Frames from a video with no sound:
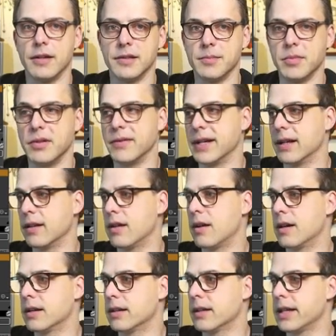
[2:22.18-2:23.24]
is moving
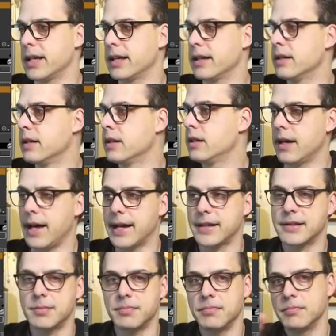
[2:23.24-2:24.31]
along the
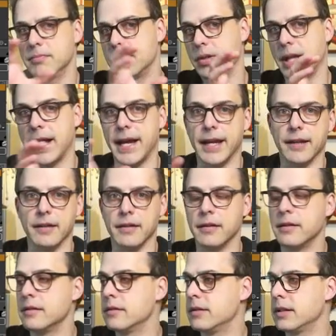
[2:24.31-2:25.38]
X plane
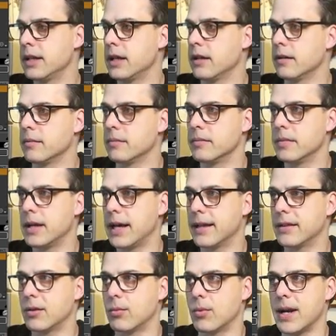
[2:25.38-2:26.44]
um, at
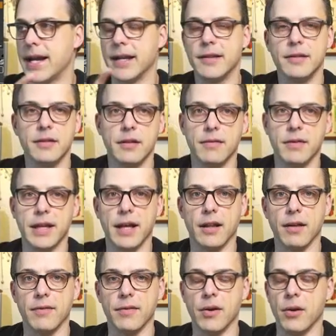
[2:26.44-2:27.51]
the rate of the
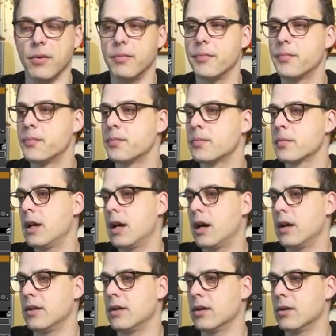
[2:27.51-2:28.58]
LFO.
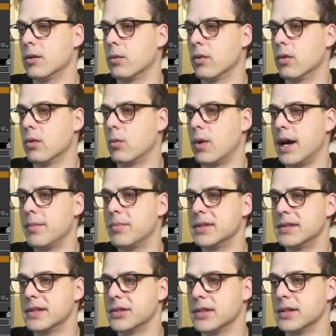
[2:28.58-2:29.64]
Under the Y
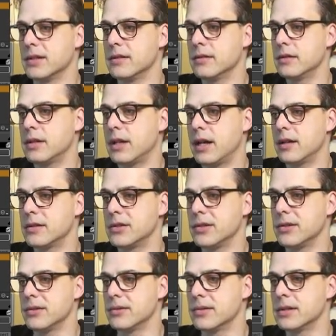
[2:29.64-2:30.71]
position, I'll
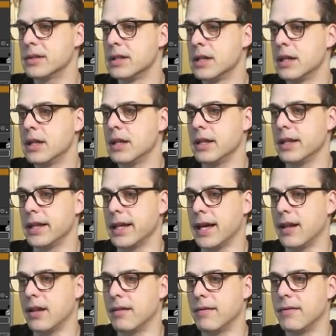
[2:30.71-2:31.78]
choose the
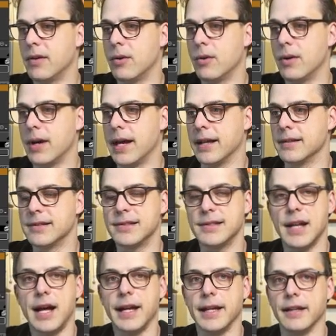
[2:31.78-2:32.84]
LFO and
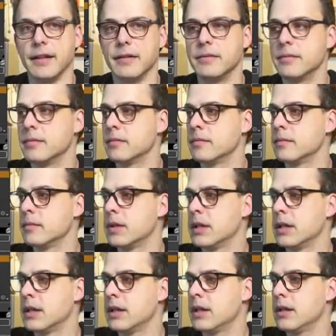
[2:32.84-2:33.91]
sine.
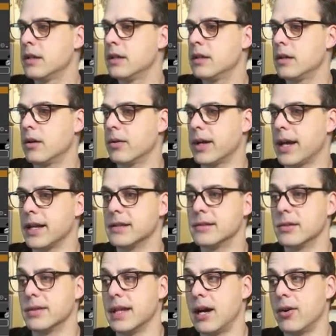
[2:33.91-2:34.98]
Okay, and
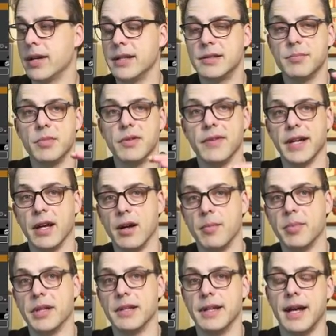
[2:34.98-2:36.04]
so now it's moving up
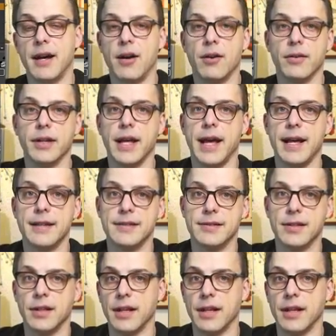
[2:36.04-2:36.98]
and down as the